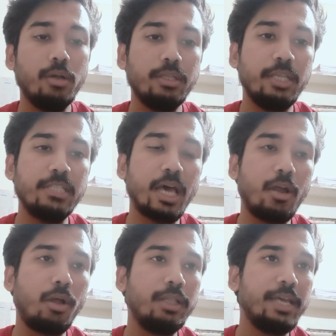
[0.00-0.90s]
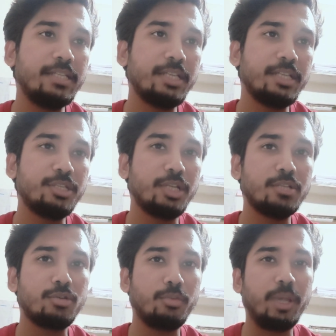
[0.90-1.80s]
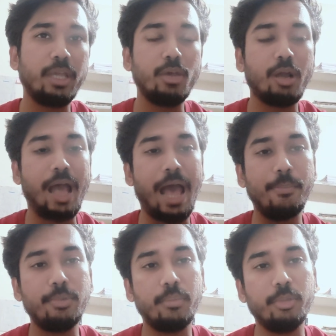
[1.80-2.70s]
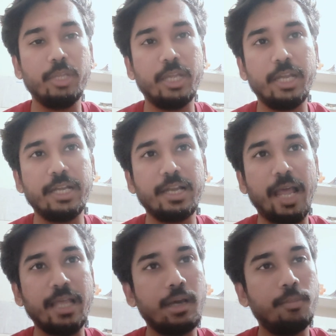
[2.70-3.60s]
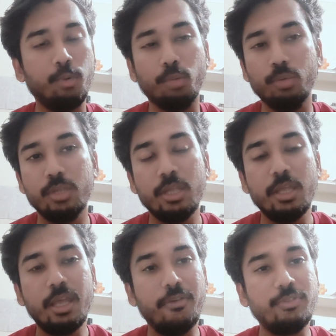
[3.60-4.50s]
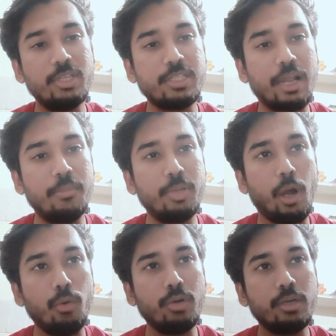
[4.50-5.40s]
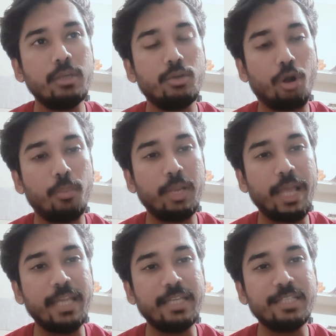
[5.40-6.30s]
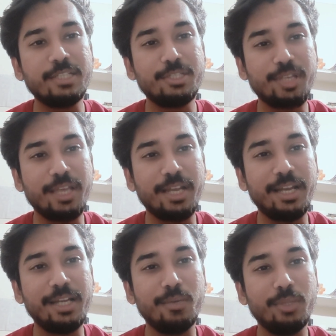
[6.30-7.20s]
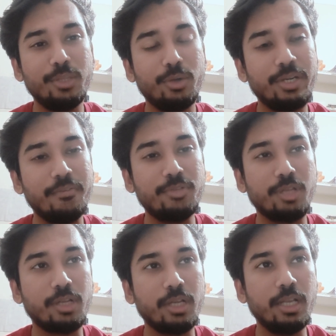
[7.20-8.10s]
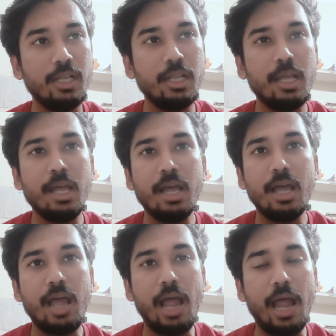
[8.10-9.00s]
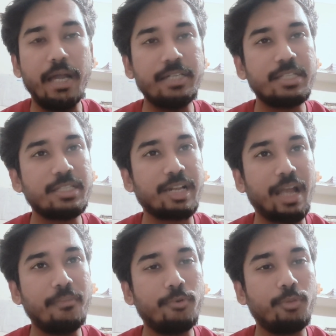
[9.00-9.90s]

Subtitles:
These are all the essentials to make your app communicate like a pro. If this helped you out, drop a like, share it with your dev circle, and subscribe for